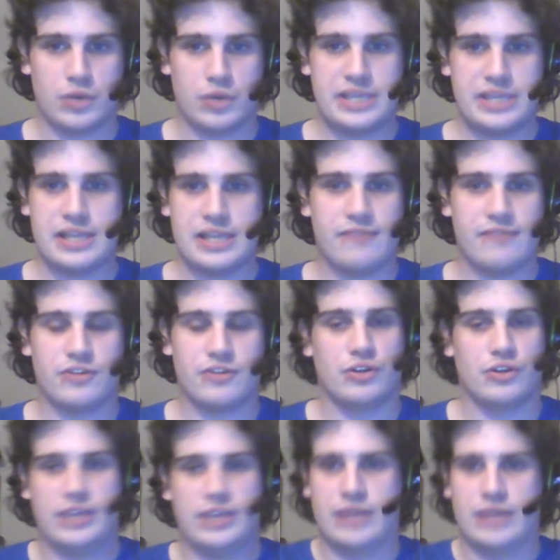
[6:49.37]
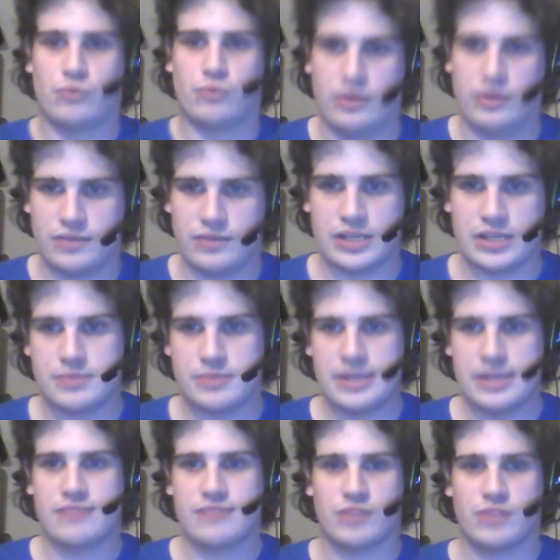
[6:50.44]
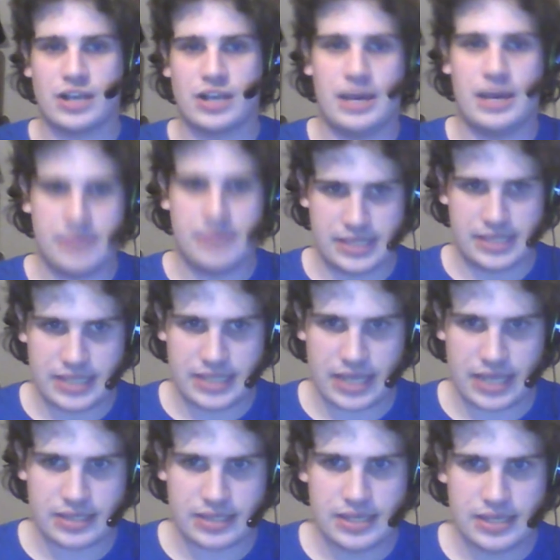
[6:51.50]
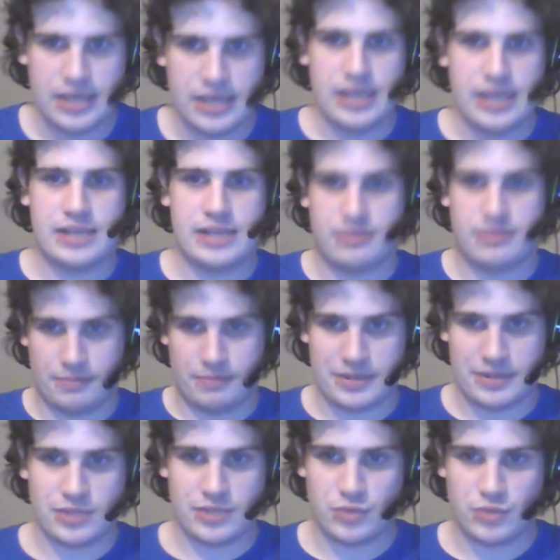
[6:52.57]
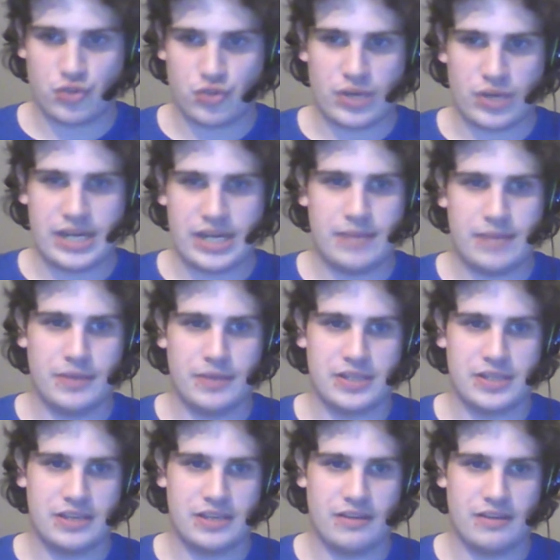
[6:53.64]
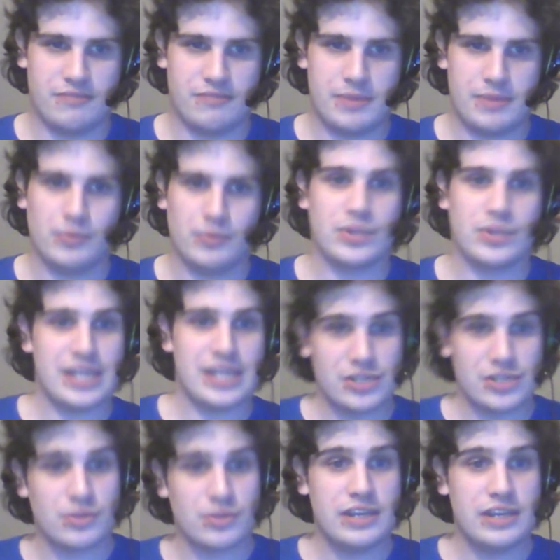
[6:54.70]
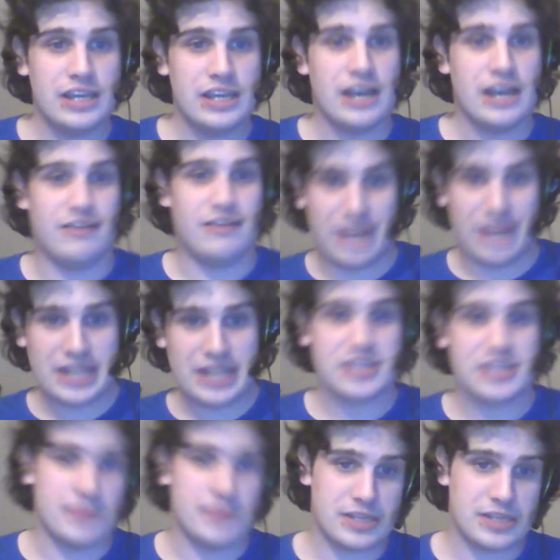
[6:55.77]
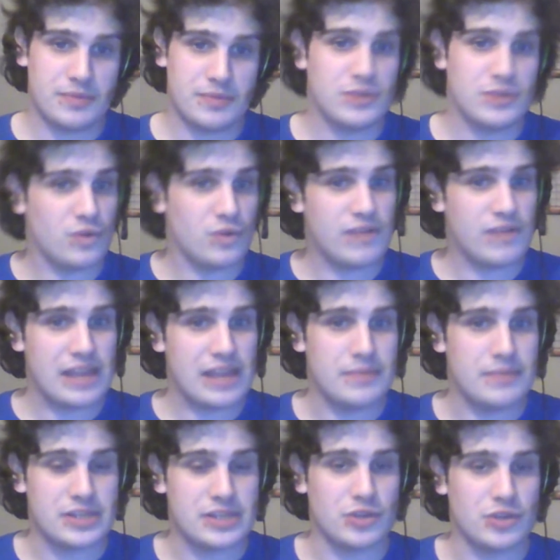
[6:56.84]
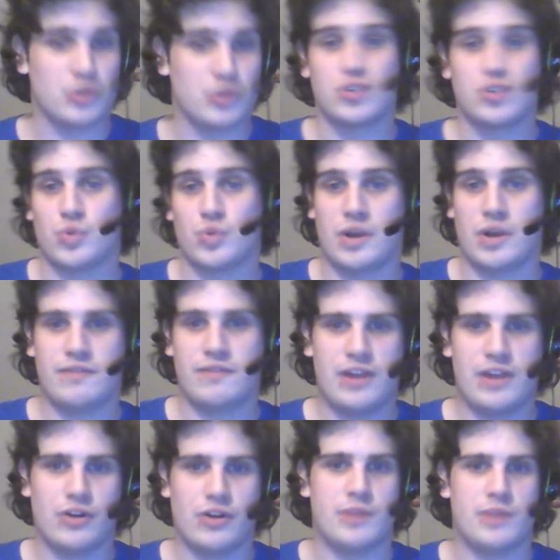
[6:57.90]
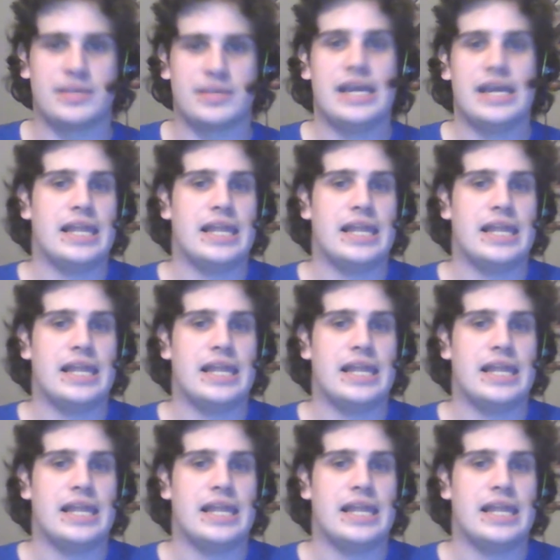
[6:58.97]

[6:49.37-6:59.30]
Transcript: He's not for getting rid of guns, but he is for common sense. Especially restricting the ability of people with a history of violence, domestic abuse, or violent mental illness to acquire firearms.